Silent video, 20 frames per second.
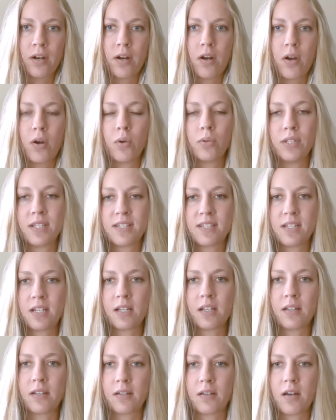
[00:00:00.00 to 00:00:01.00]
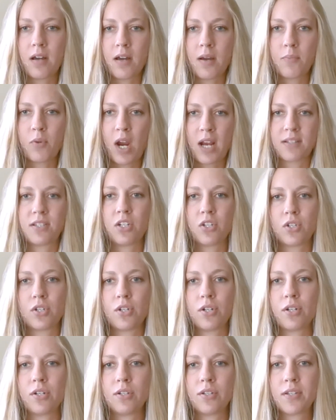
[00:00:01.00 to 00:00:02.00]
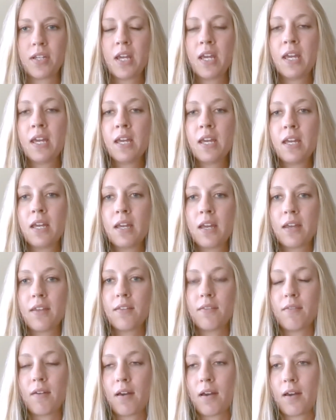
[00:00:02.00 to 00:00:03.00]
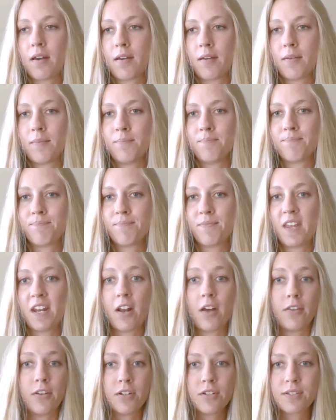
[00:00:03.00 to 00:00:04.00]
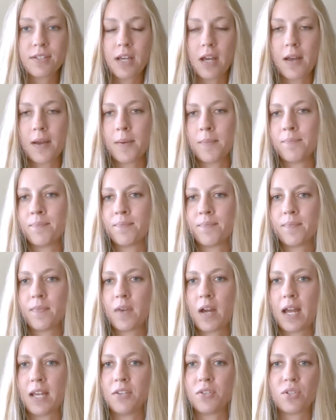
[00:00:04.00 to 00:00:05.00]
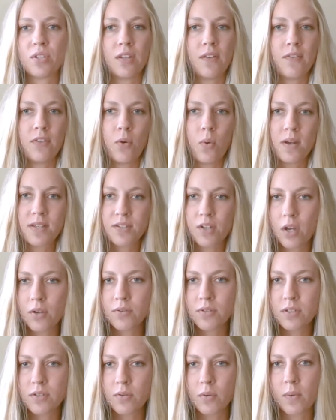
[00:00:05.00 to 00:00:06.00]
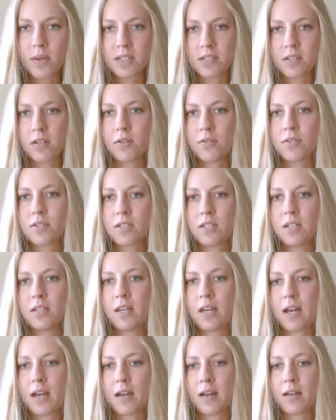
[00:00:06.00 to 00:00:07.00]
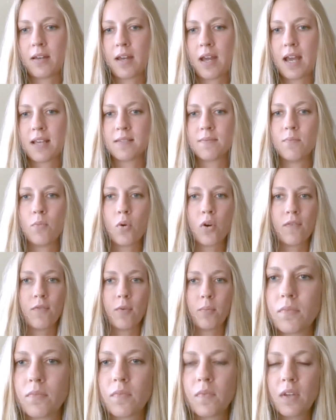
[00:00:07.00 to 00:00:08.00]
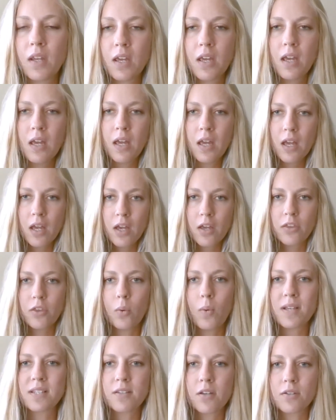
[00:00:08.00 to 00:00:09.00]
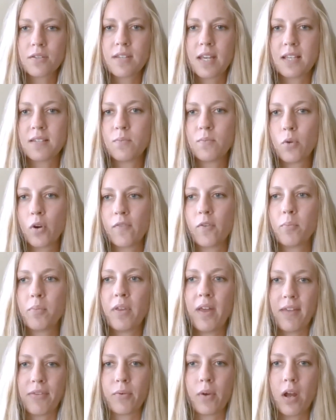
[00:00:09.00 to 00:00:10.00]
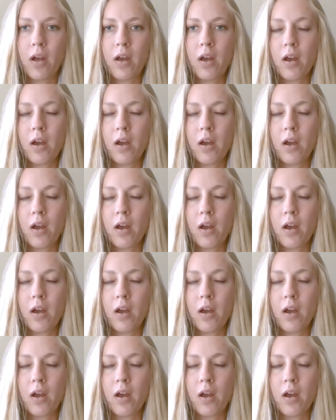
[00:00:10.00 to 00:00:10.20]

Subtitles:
holistic practitioners than others. I used to live on the West Coast. The West Coast has more of a plethora